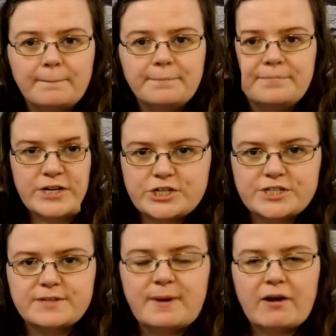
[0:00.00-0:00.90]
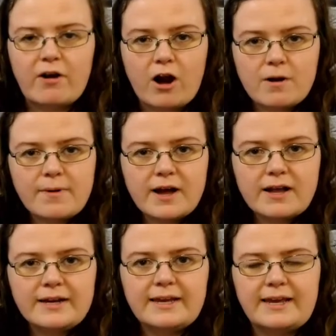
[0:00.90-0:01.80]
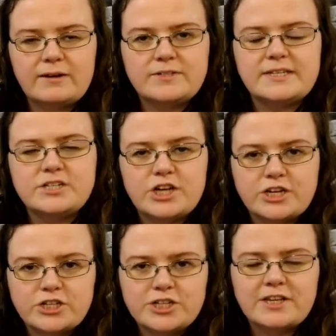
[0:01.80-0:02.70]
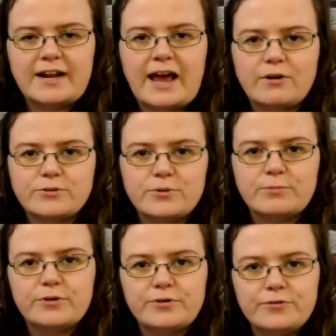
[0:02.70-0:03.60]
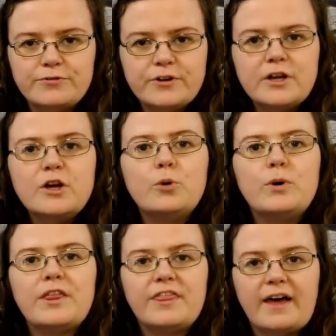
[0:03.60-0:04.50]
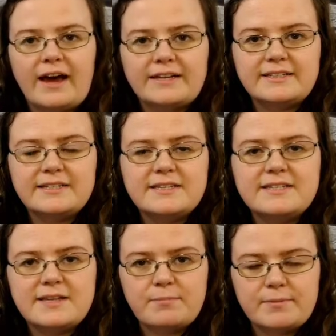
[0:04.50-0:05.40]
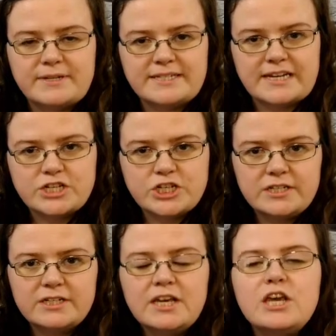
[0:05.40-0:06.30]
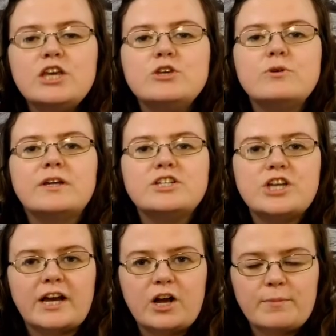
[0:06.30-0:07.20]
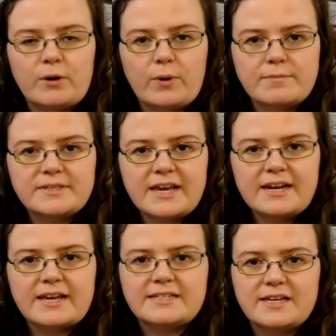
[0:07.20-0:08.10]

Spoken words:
Any questions about Arbonne and suggestions on how to improve with that supplementation, you can check out my website at